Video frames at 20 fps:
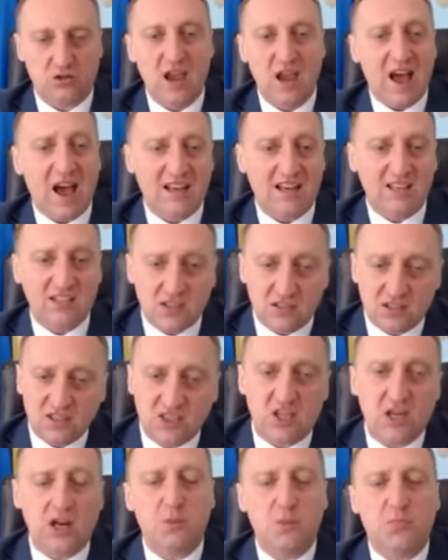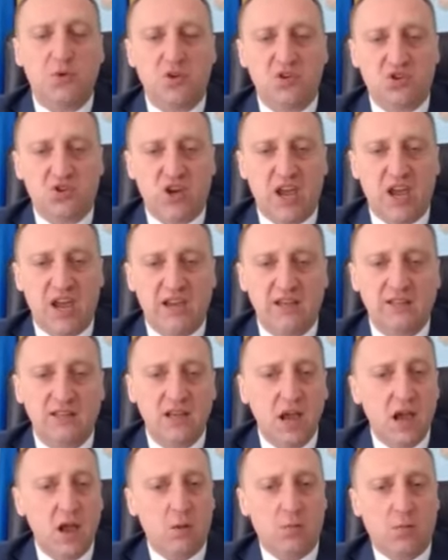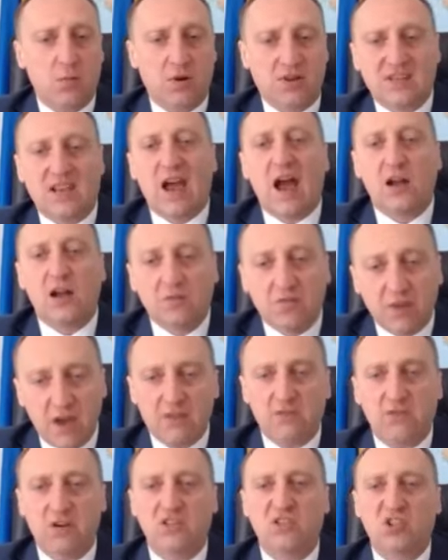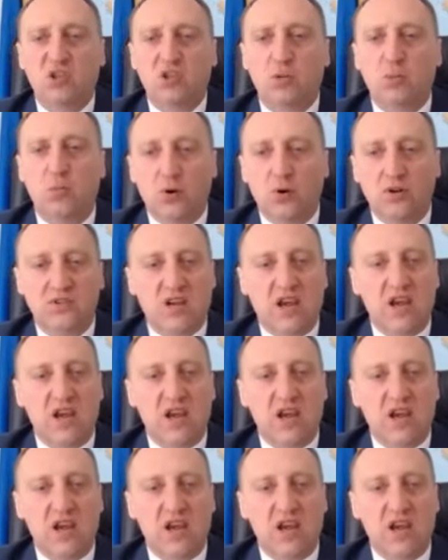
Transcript: I sincerely appreciate PACE's unwavering support